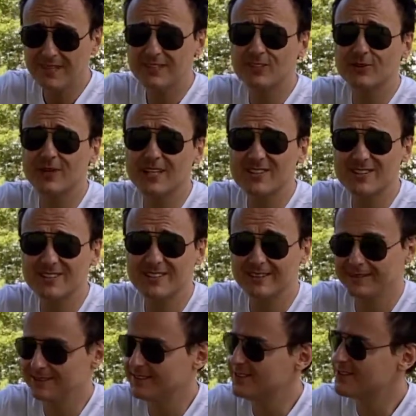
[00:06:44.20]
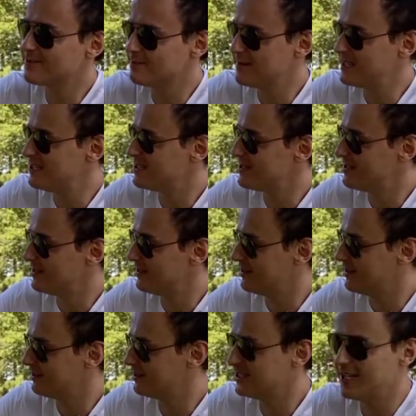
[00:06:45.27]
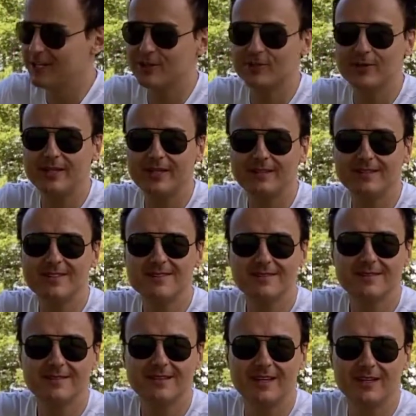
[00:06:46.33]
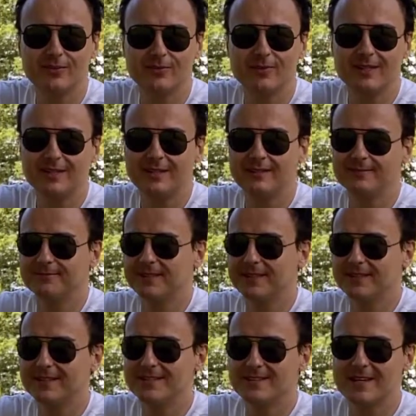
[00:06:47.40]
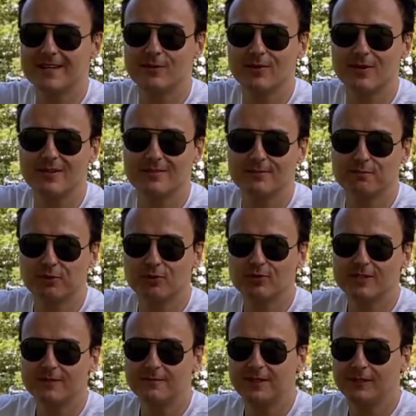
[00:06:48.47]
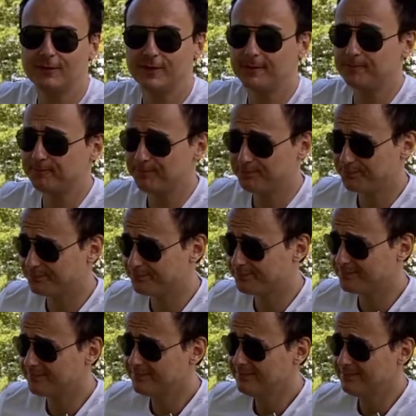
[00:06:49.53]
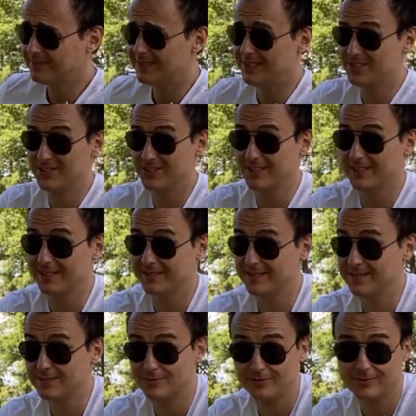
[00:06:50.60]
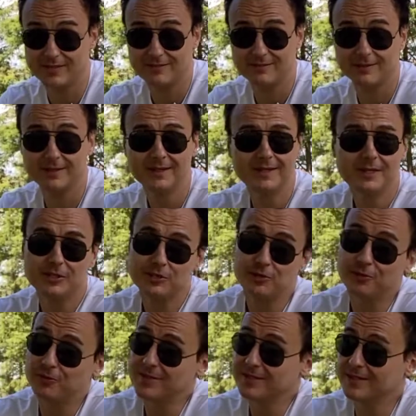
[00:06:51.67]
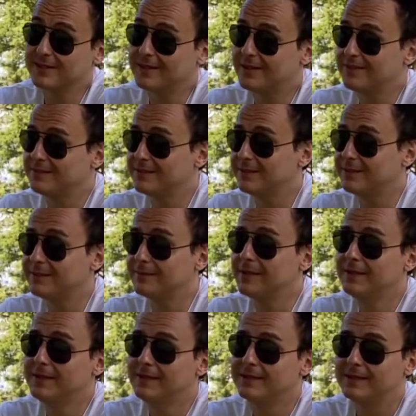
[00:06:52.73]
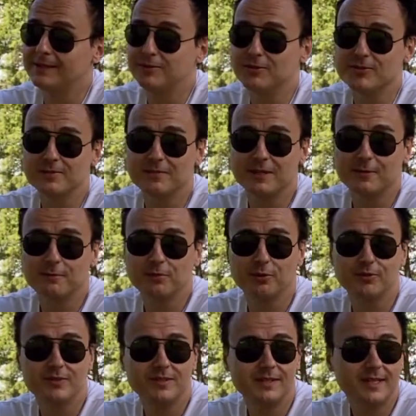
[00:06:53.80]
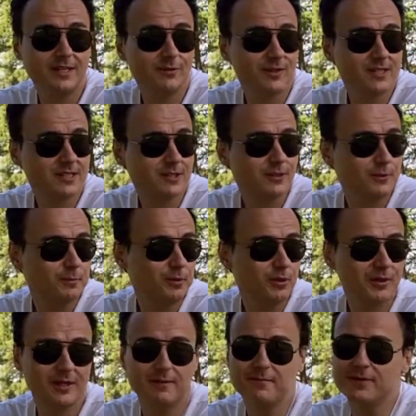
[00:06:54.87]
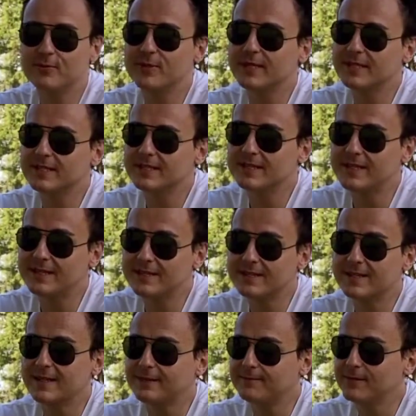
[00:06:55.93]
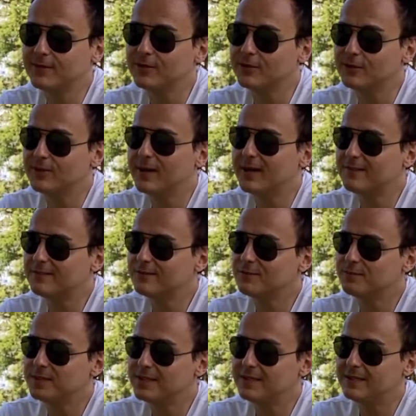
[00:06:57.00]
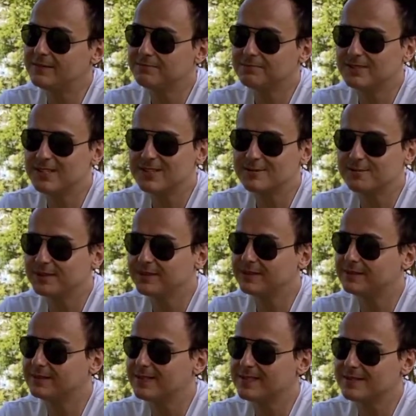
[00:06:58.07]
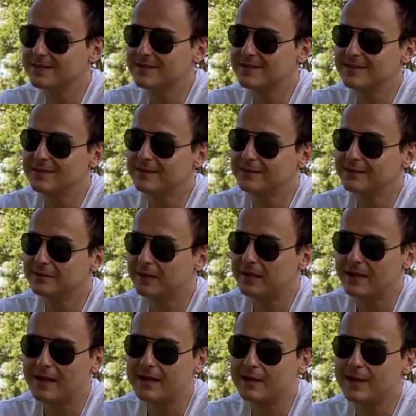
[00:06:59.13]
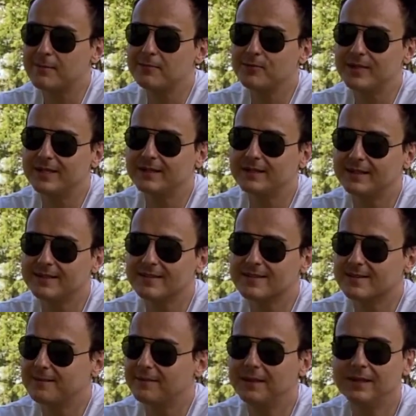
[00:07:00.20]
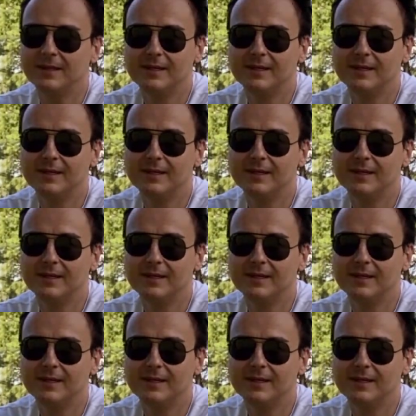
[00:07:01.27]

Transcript: So, actually, this amazing uh, Gatorade, this is the Gatorade that has 10 grams of protein, by the way. I just got this. You never, you always got to have the most amount of protein. Anyway, so the book I've been reading today is that, you know, you have to be disciplined. That's the thing. Uh, I, I, I'm reading like some